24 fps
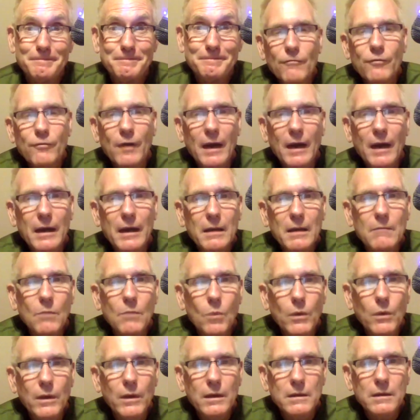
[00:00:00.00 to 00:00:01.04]
Friday
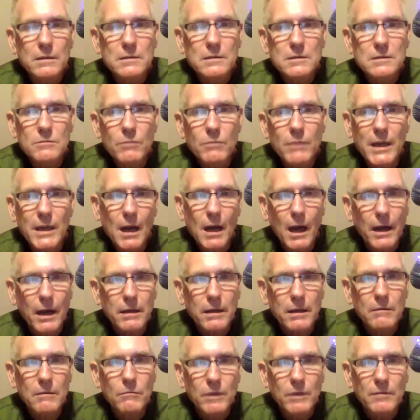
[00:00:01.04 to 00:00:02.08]
mornings, we
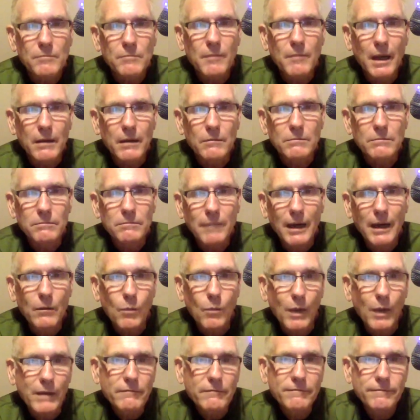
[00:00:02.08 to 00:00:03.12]
hike with my
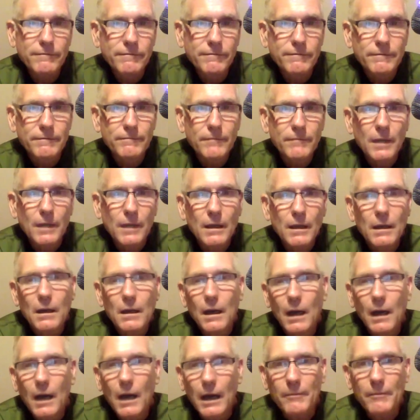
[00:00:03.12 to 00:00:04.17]
wife.
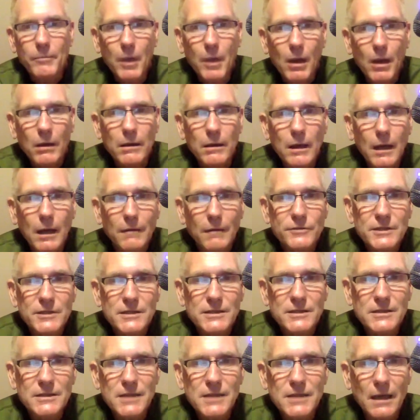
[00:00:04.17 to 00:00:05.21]
I block off
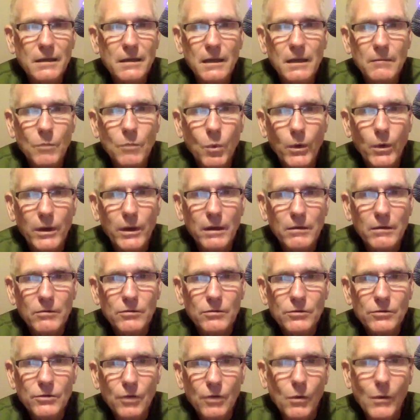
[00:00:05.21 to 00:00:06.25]
Sunday
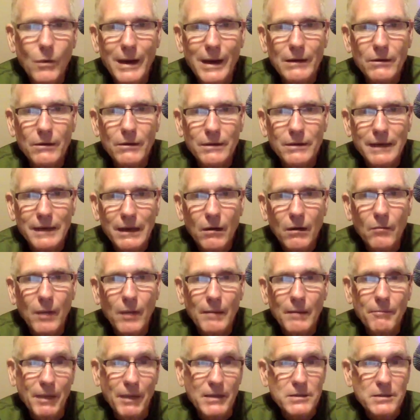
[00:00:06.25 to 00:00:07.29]
mornings to go out and get on
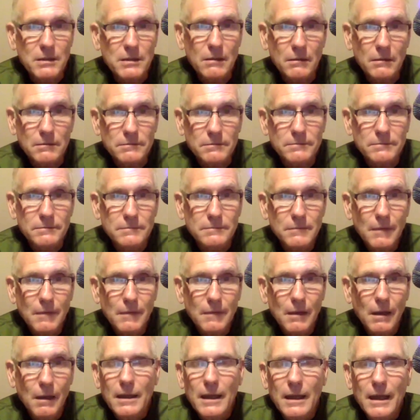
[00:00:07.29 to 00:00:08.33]
my bicycle.
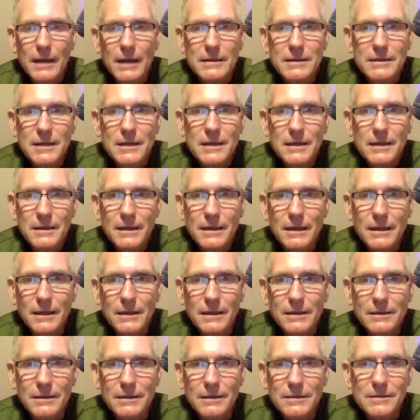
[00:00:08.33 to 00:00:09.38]
The idea
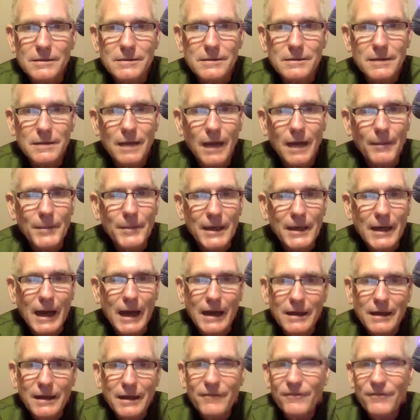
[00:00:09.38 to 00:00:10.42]
is, I mean,
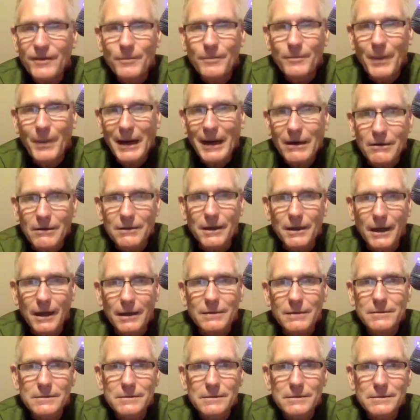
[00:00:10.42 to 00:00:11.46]
I live in
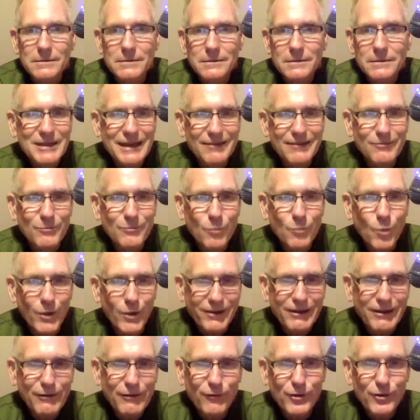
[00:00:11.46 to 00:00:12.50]
paradise. In
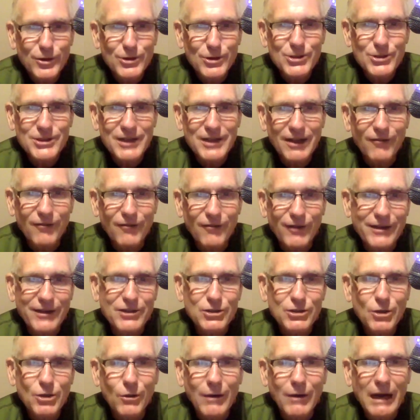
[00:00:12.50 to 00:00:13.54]
working for yourself, I
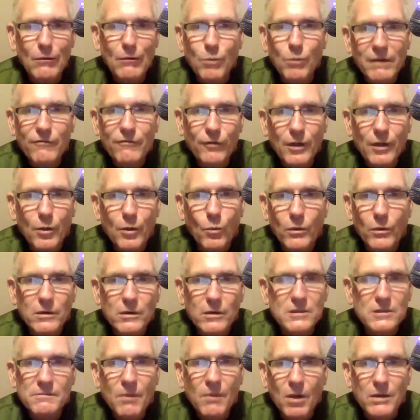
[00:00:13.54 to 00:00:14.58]
joke, I work for the
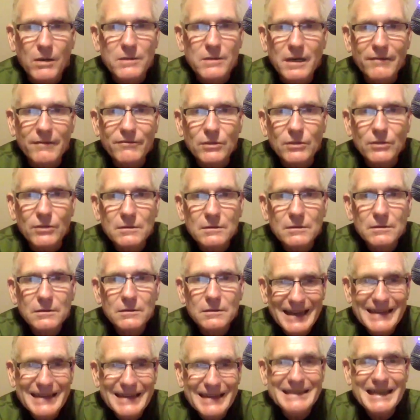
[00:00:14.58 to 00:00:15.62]
worst boss ever.
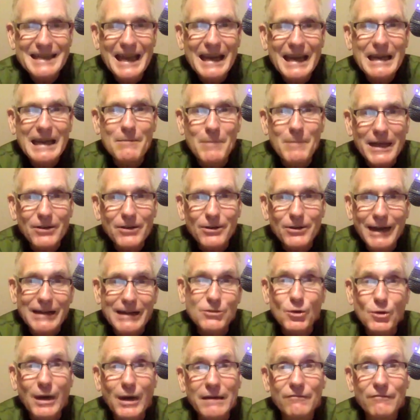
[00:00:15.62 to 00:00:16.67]
He's getting better. I
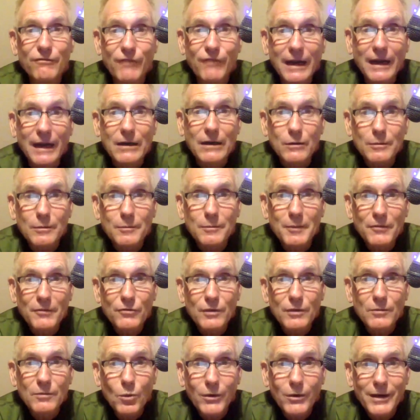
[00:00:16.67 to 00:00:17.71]
try and fire him
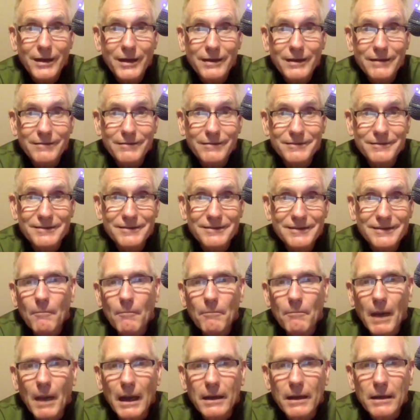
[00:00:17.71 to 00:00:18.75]
every morning.
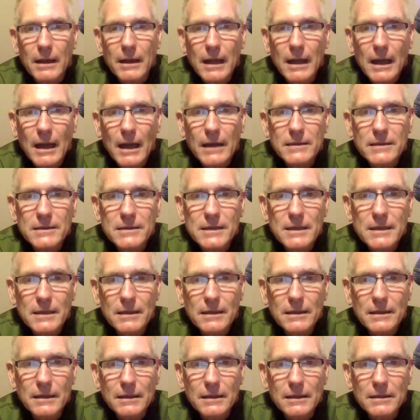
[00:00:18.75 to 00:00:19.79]
But the
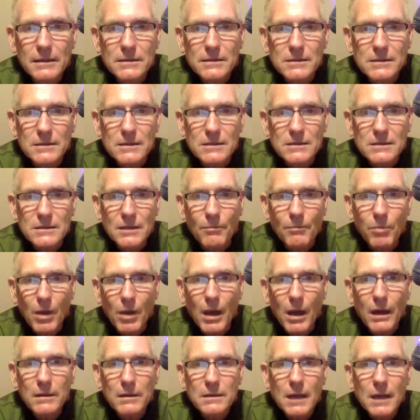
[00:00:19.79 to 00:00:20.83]
idea is to
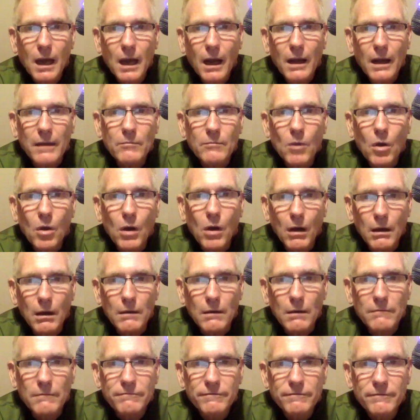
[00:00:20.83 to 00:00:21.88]
block time
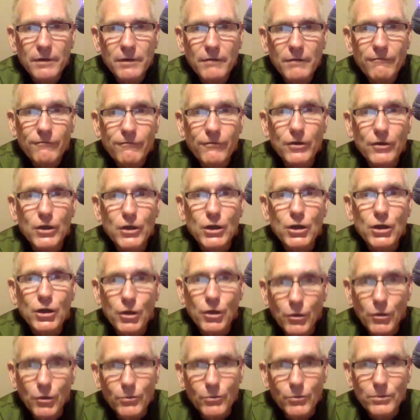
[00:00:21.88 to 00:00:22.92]
off for
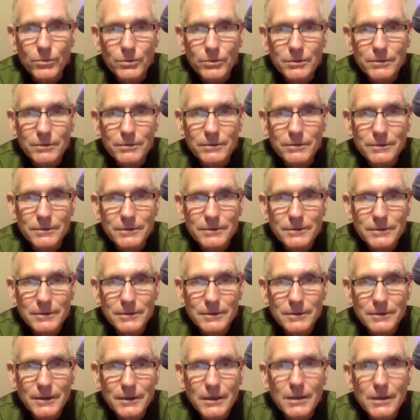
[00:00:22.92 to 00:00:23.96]
you
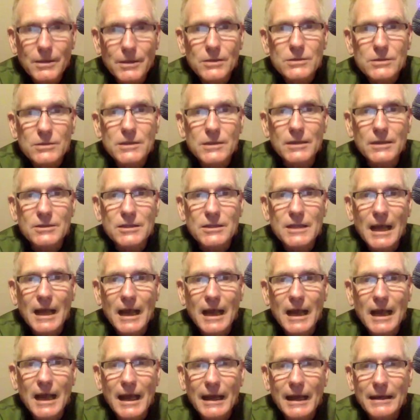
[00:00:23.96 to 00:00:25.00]
such
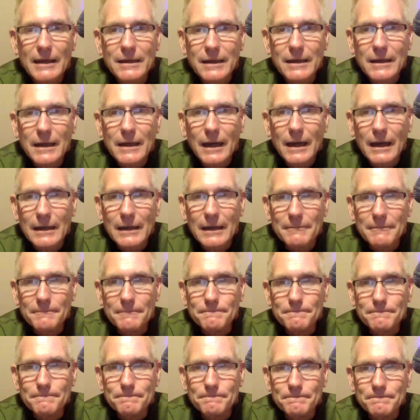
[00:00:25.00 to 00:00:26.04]
that
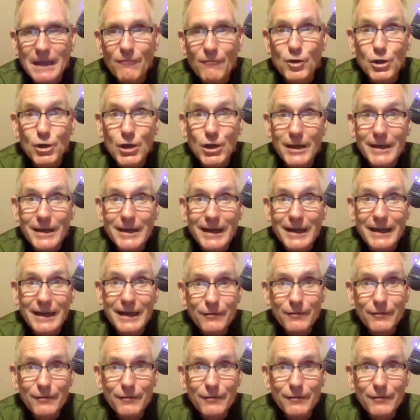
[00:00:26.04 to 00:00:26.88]
if you're going to